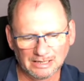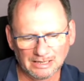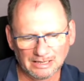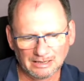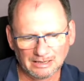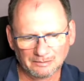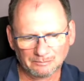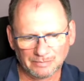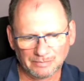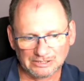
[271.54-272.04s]

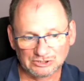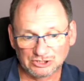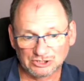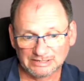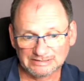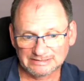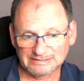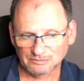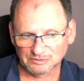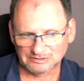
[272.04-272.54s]
by
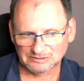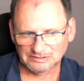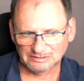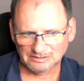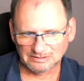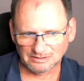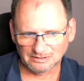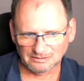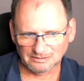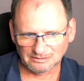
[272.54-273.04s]
chance, I was
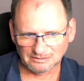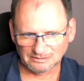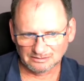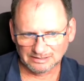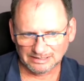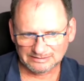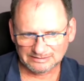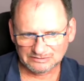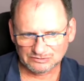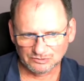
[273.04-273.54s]
sitting
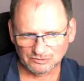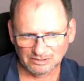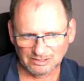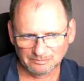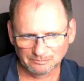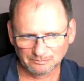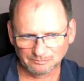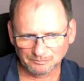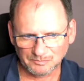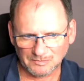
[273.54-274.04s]
next to
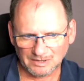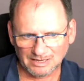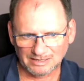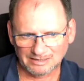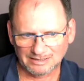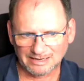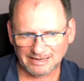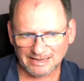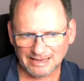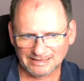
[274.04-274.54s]
him, and
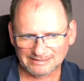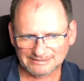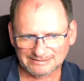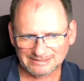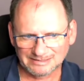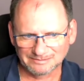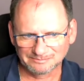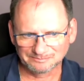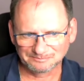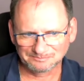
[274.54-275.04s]
I asked
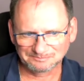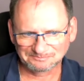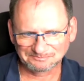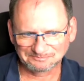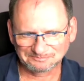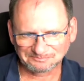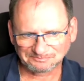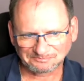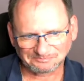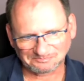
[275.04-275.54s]
him,
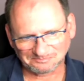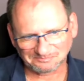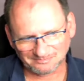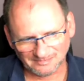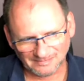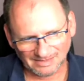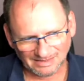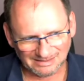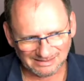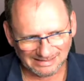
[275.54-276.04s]

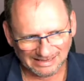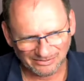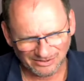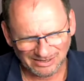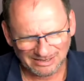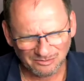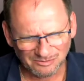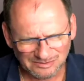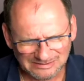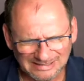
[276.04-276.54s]
I think
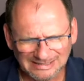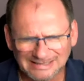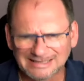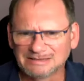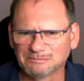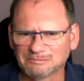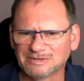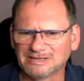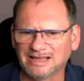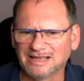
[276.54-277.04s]
I was a little
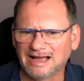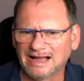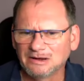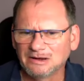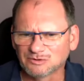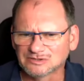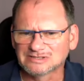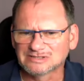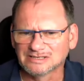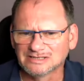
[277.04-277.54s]

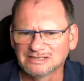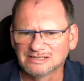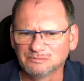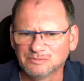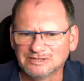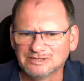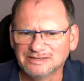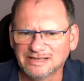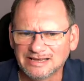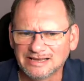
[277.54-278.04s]

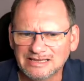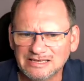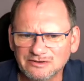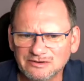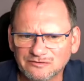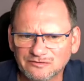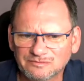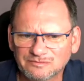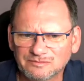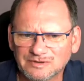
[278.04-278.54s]
bit
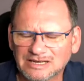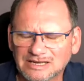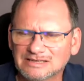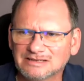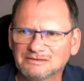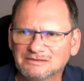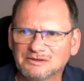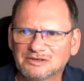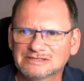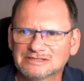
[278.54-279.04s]
naive,
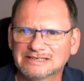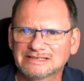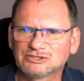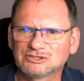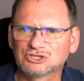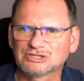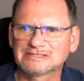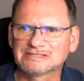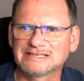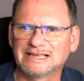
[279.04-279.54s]
because I
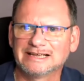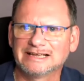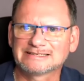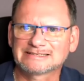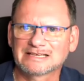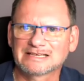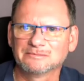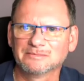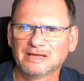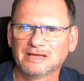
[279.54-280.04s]
just asked
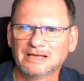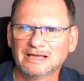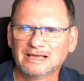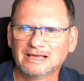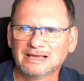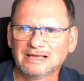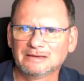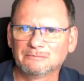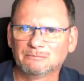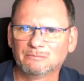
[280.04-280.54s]
him,
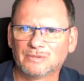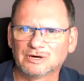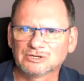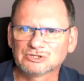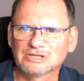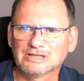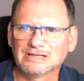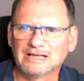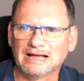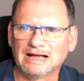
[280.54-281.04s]

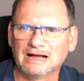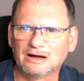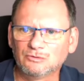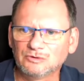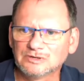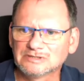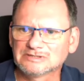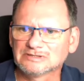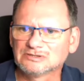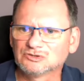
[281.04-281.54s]
"Marshall, how
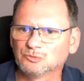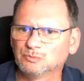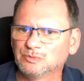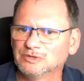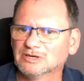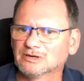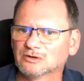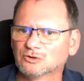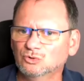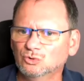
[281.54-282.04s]
is it to be
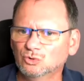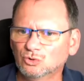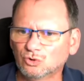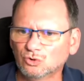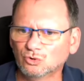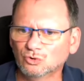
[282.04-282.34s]
a guru?"